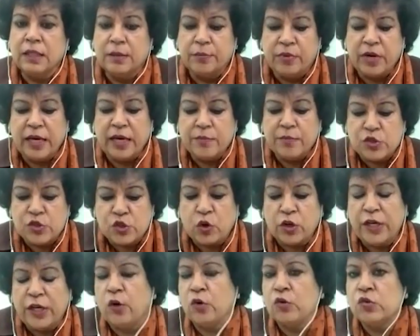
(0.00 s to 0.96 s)
Ibrahim
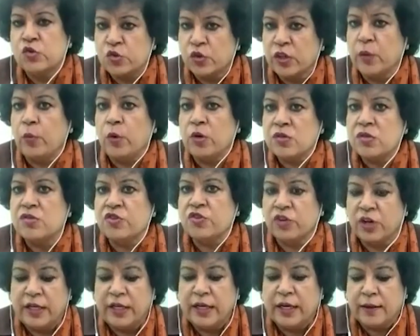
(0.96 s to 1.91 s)
Solih also there wasn't
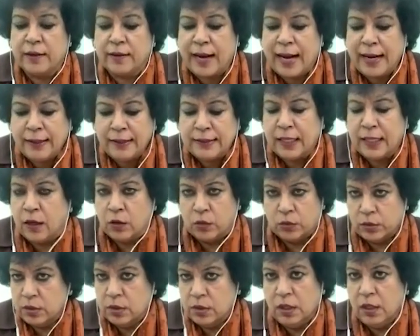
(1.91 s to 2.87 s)
really a
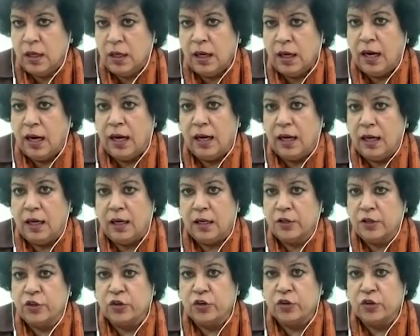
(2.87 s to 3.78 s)
crackdown. That